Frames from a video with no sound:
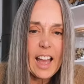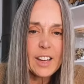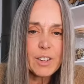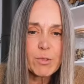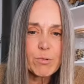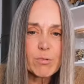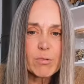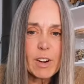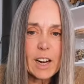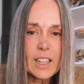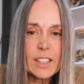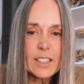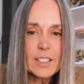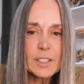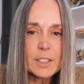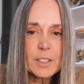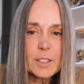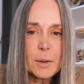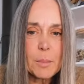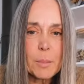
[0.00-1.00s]
at a
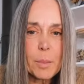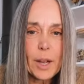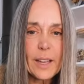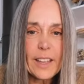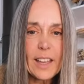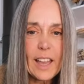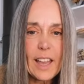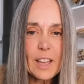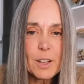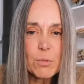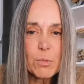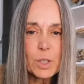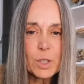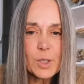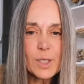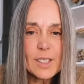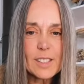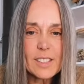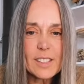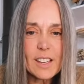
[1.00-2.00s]
run by Kay
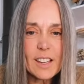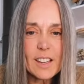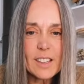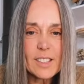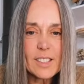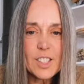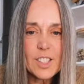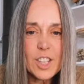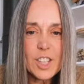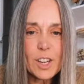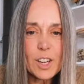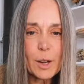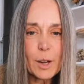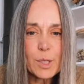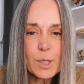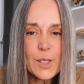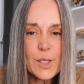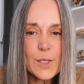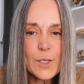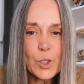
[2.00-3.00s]
Wilson last year. I
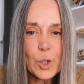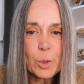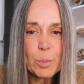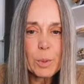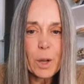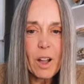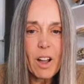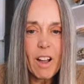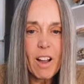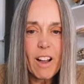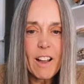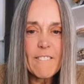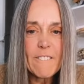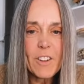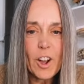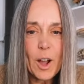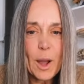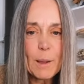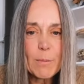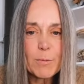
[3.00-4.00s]
was super high
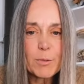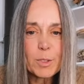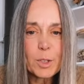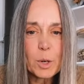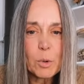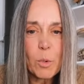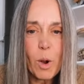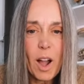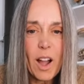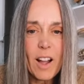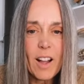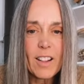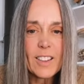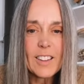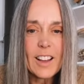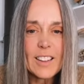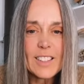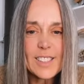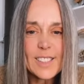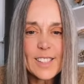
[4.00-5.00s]
vibe for a
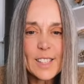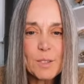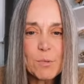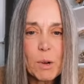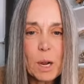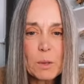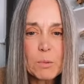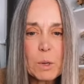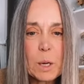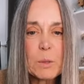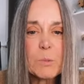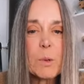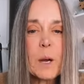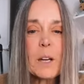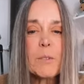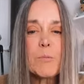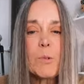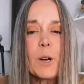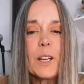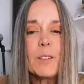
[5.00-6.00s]
while. I see
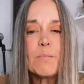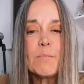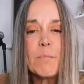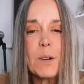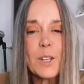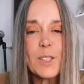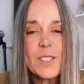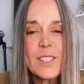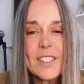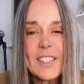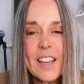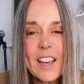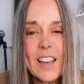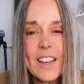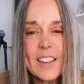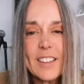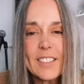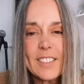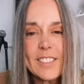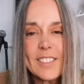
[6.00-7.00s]
1111 most
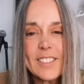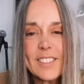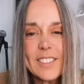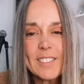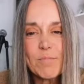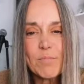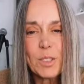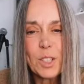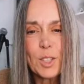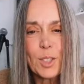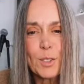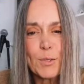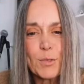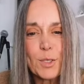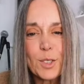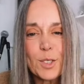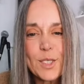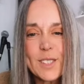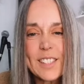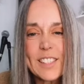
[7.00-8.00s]
days.
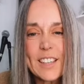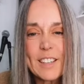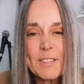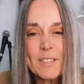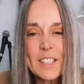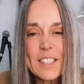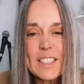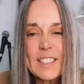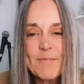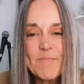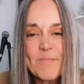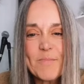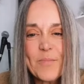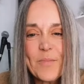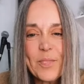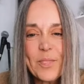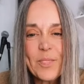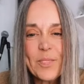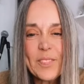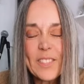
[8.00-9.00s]
Beautiful,
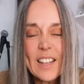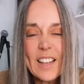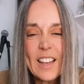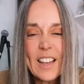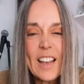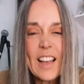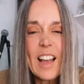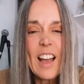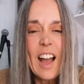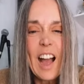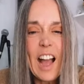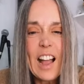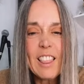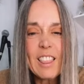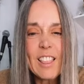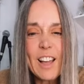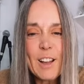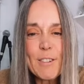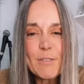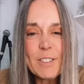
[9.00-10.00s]
Stephen. I
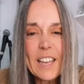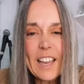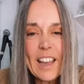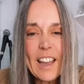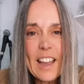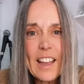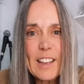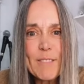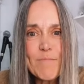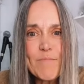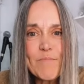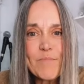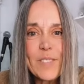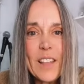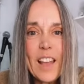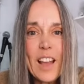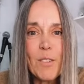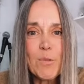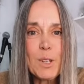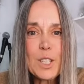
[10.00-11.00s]
love Kay.
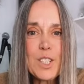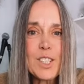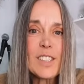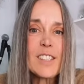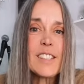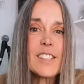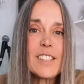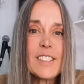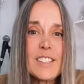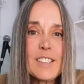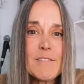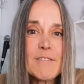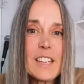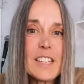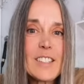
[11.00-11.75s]
We just did an